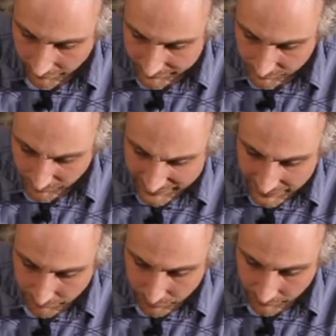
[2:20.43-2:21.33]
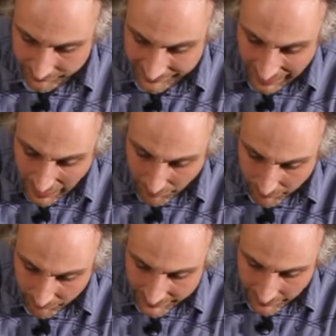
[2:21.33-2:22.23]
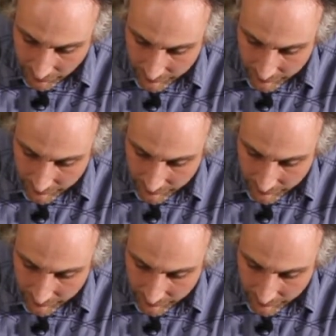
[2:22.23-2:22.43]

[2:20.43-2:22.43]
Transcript: this green gear, put it on top of the yellow